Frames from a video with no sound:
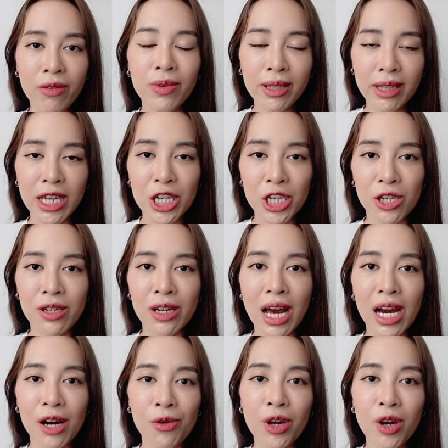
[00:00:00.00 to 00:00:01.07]
dictation,
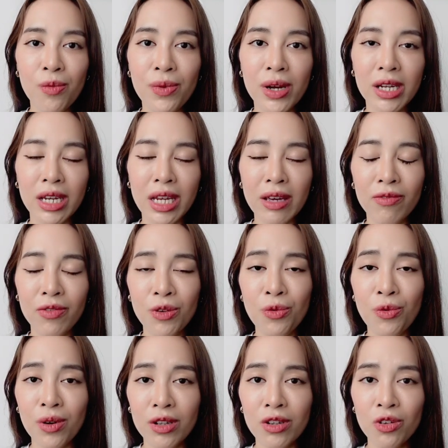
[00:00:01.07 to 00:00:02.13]
I recommend if you
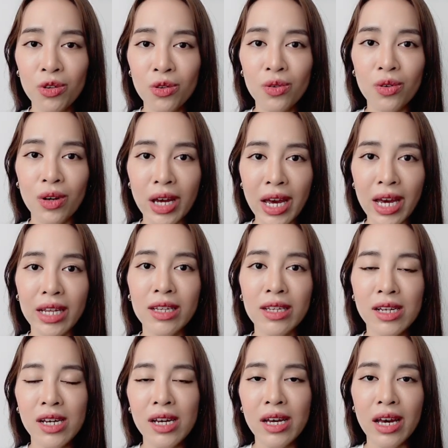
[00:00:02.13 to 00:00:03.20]
want to add
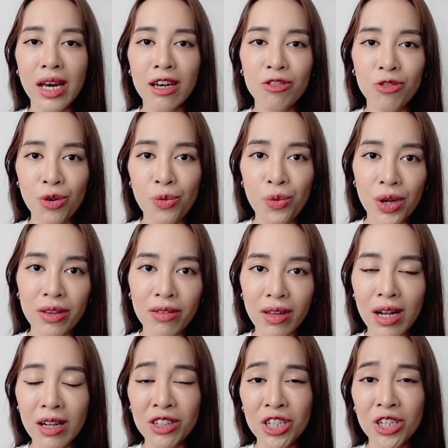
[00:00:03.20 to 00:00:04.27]
extra words
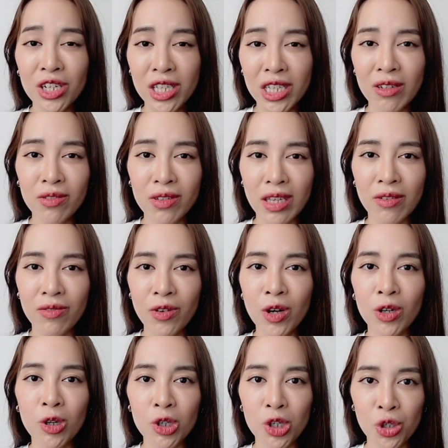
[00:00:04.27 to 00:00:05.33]
alternatives if
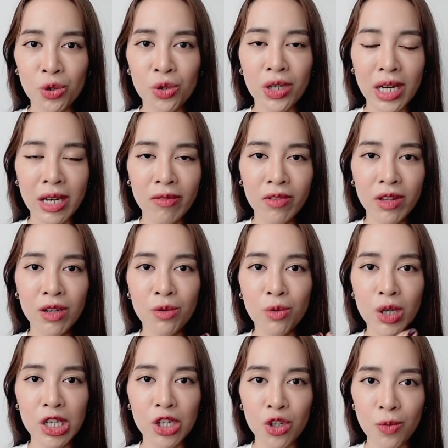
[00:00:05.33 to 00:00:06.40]
you're not sure if the
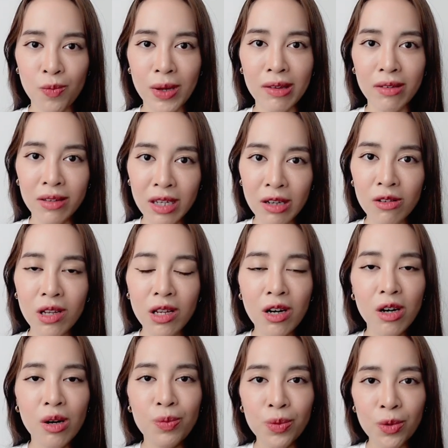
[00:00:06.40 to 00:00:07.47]
word should be singular
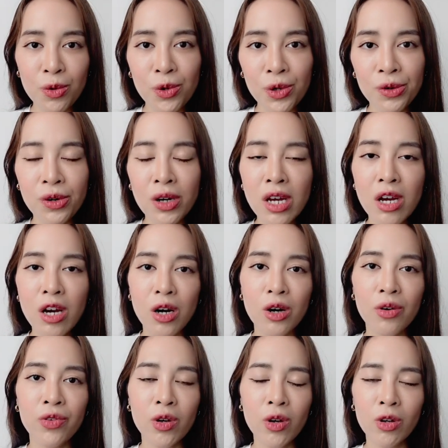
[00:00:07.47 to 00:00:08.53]
or plural
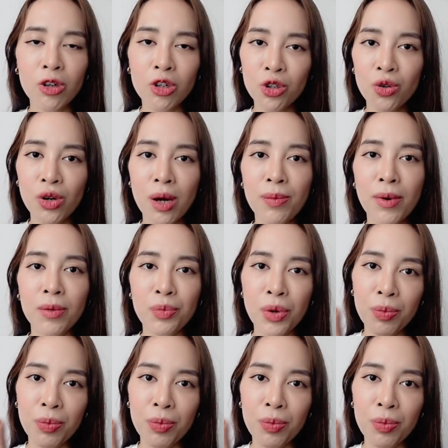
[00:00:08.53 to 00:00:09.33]
or if you're not sure about